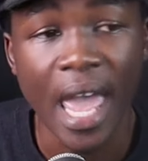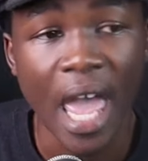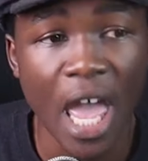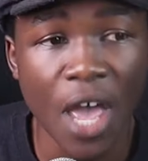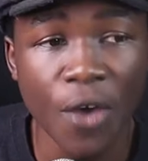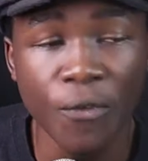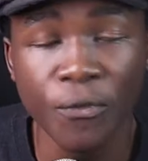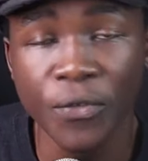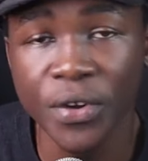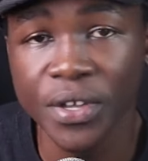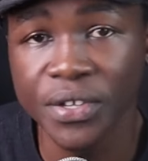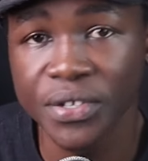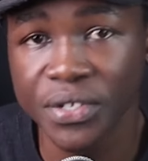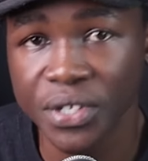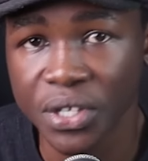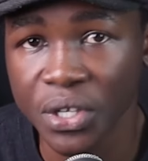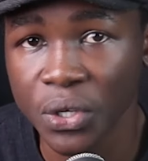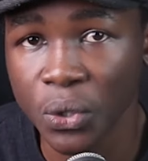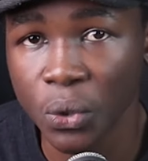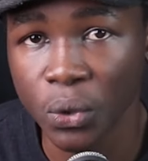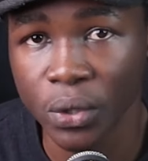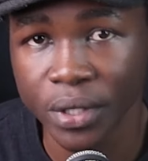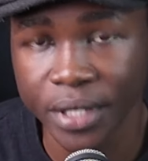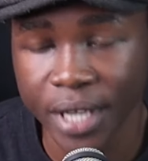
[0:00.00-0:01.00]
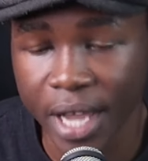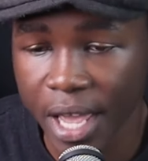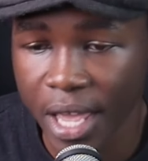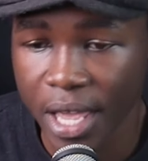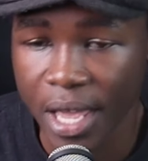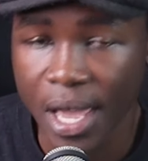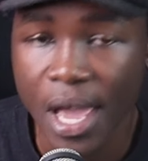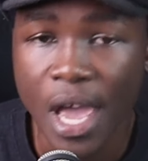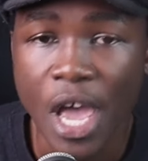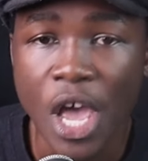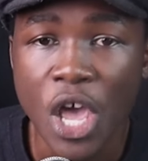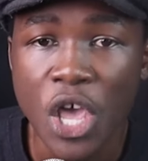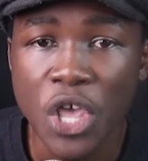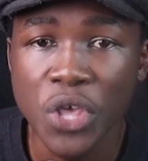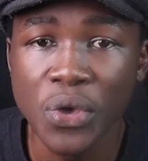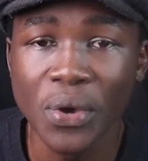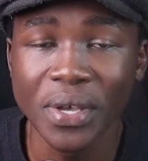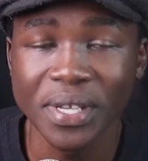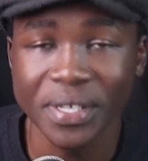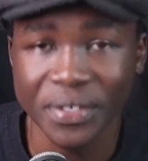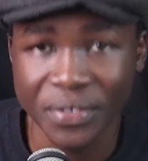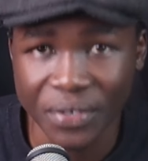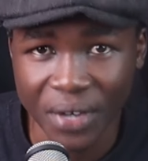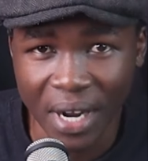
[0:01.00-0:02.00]
every single day.
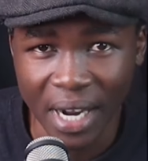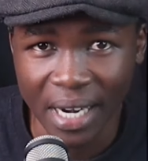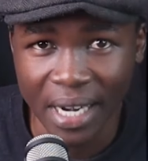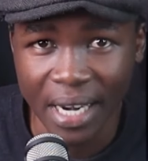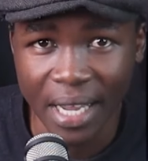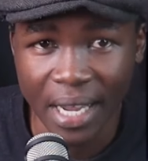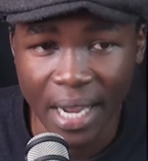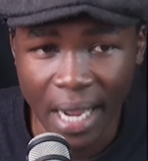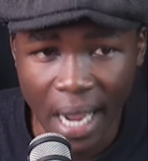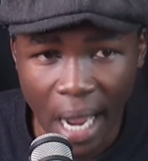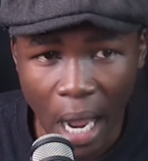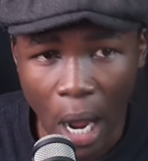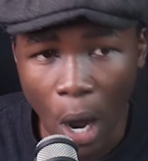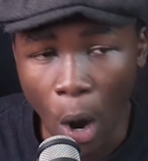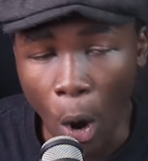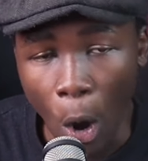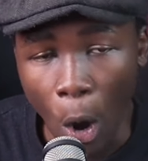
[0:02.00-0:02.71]
You're struggling,